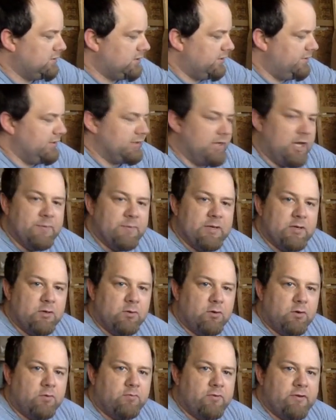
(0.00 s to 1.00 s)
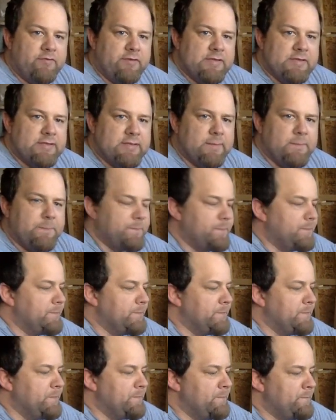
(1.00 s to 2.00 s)
I think that would be cool to revisit
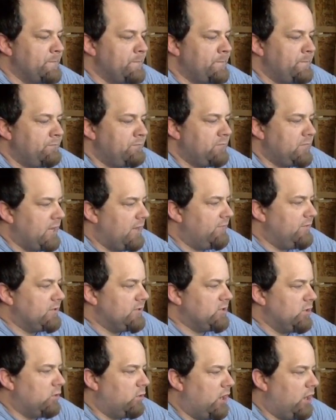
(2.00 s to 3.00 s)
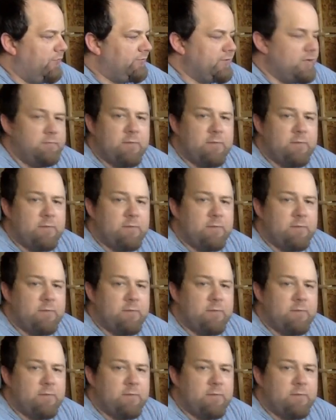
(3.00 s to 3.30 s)
every so often.